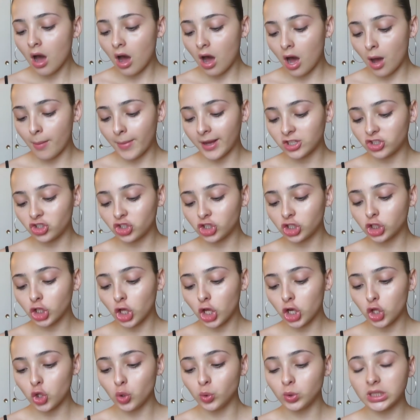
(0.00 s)
I just
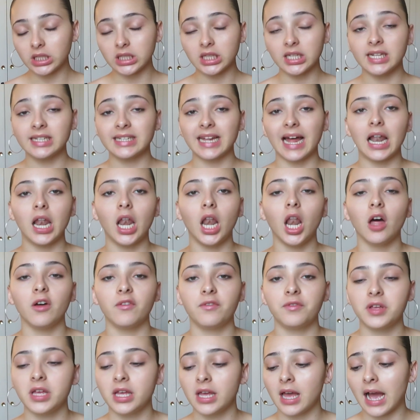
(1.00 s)
started using this. I
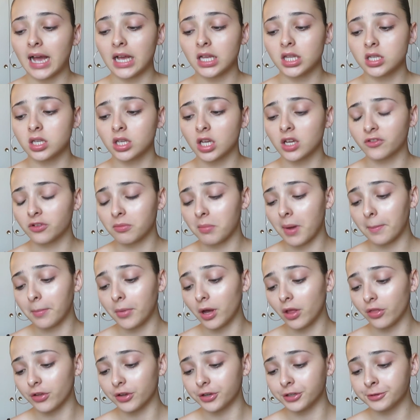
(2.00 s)
love it. I took it from my
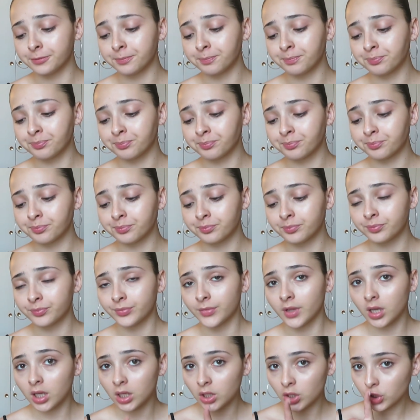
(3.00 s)
mother.
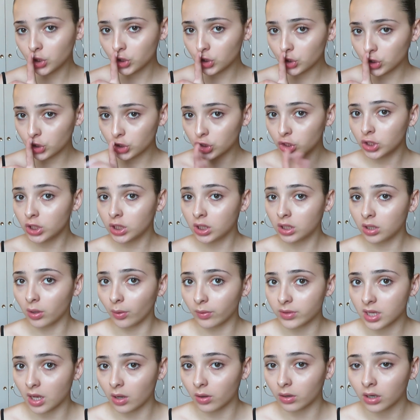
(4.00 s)

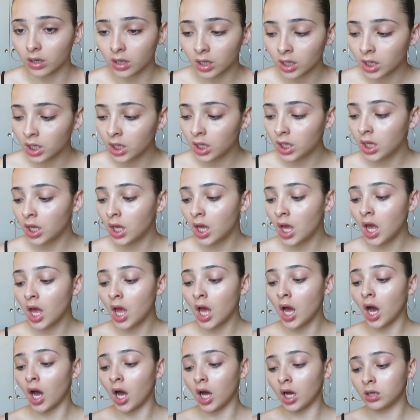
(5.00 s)
Don't tell her.
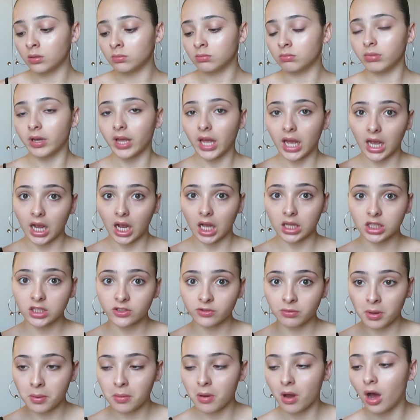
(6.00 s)
But yeah, I got
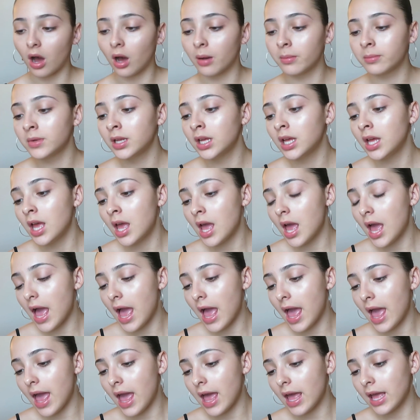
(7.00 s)
this from my mom.
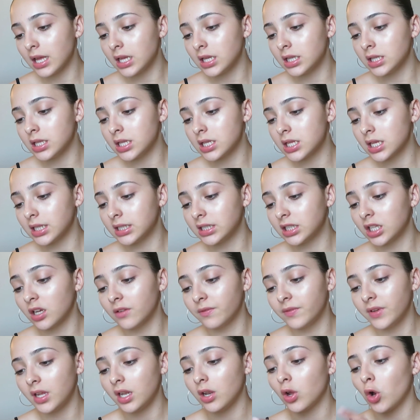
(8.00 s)
And it's the
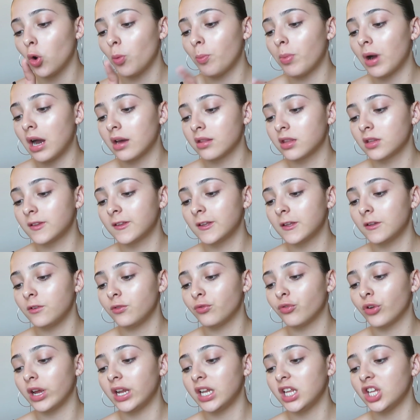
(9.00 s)
Aveeno
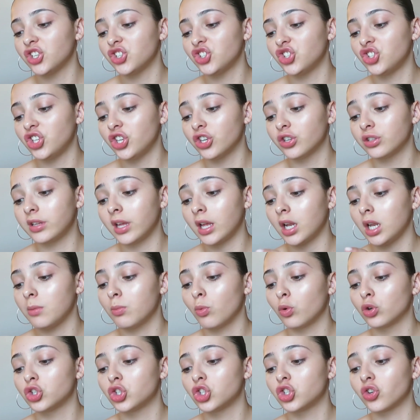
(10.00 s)
Positively Radiant Sheer Daily
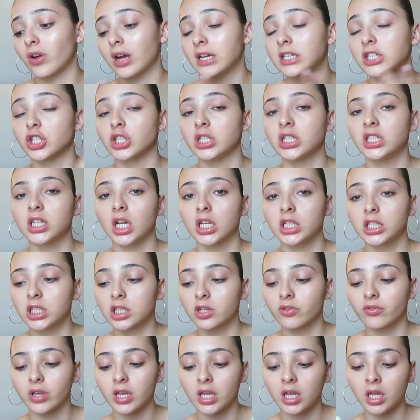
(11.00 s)
Moisturizer
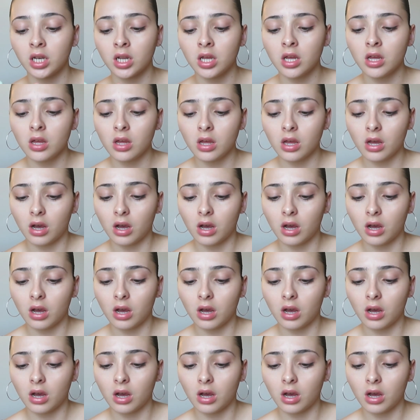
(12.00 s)
Sunscreen.